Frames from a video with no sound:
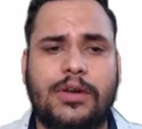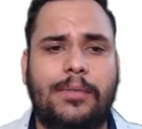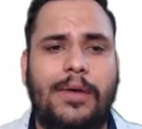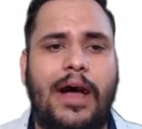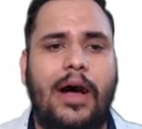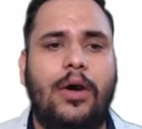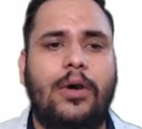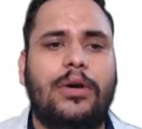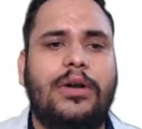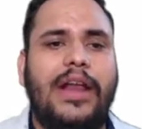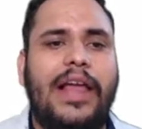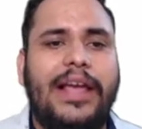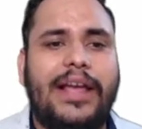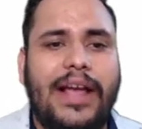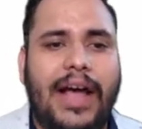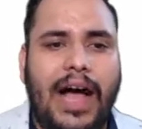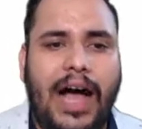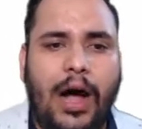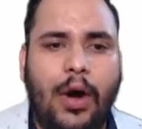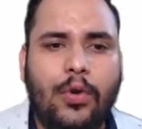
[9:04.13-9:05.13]
about
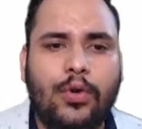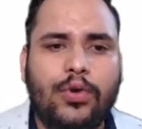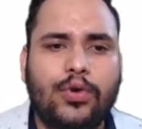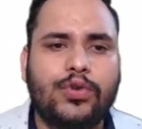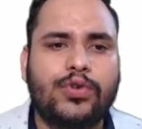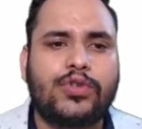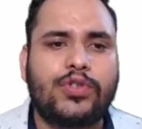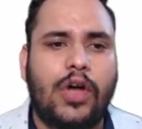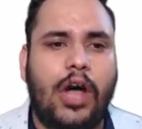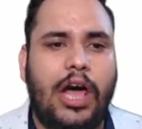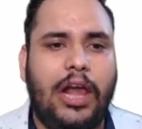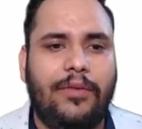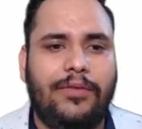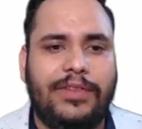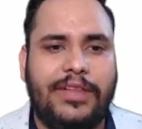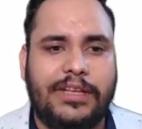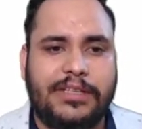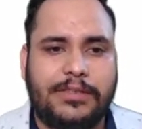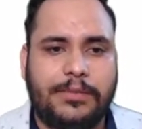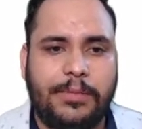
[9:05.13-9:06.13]
like how to
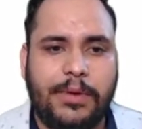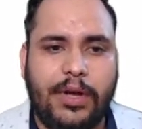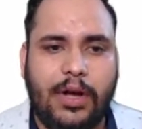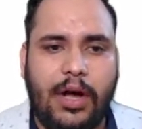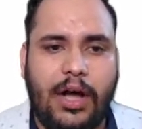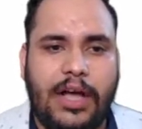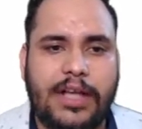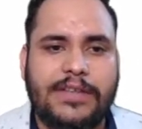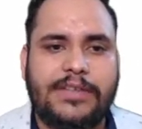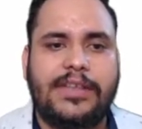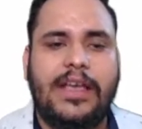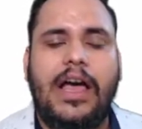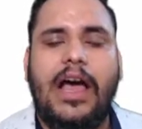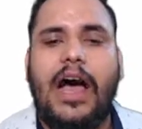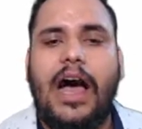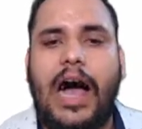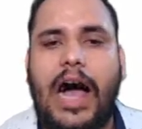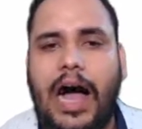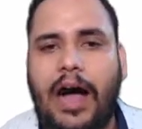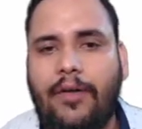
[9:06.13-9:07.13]
solve this, because
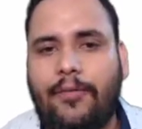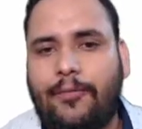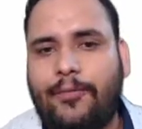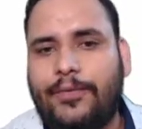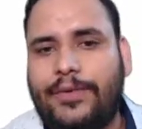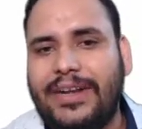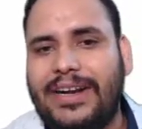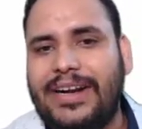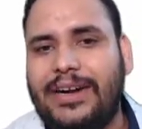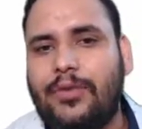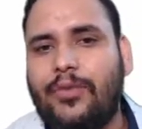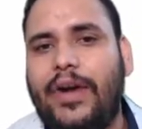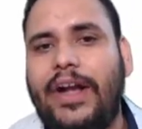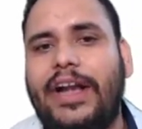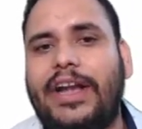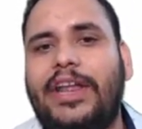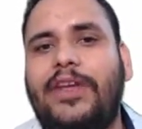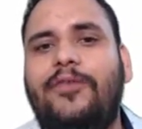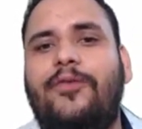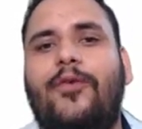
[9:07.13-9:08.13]
after
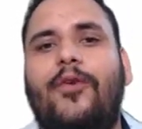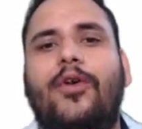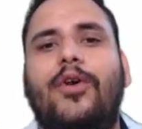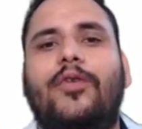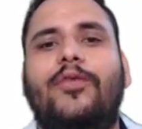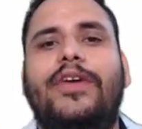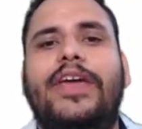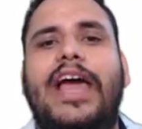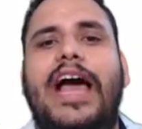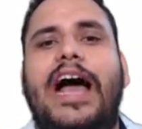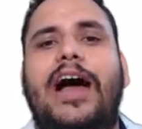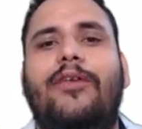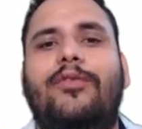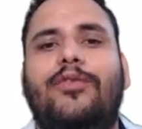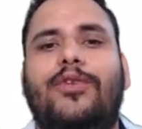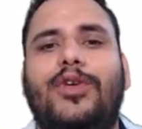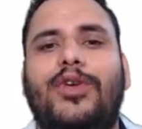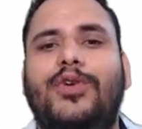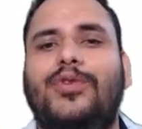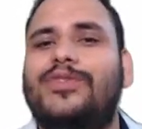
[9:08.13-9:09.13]
24 we
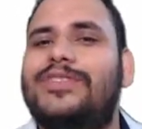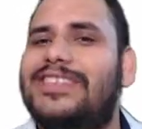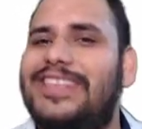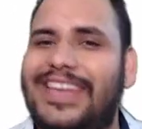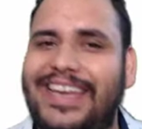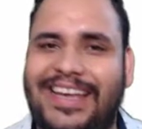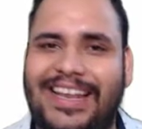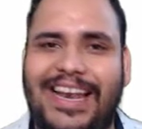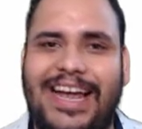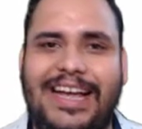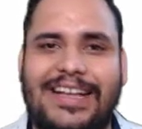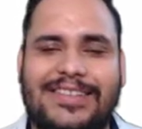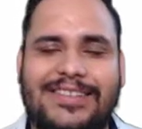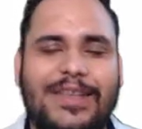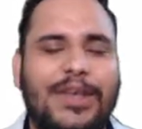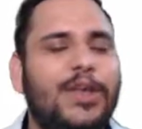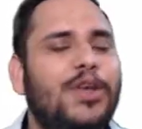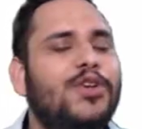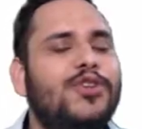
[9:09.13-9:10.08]
have to use C class.